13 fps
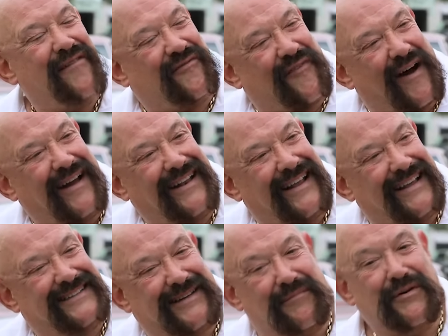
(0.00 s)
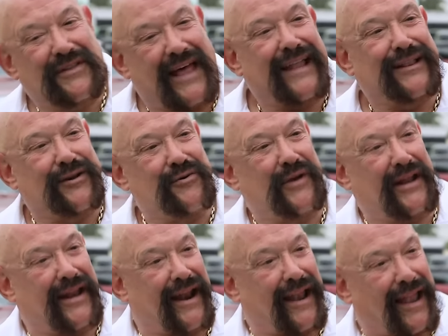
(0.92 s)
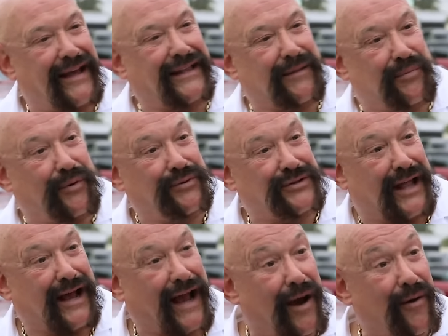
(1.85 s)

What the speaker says: And finding someone that loony to like the booch like